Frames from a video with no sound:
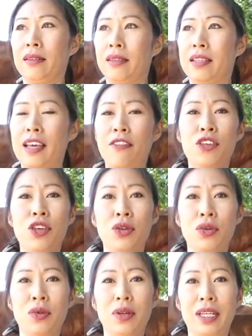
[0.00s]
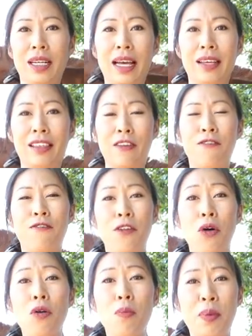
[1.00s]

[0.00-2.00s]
give you, like, the full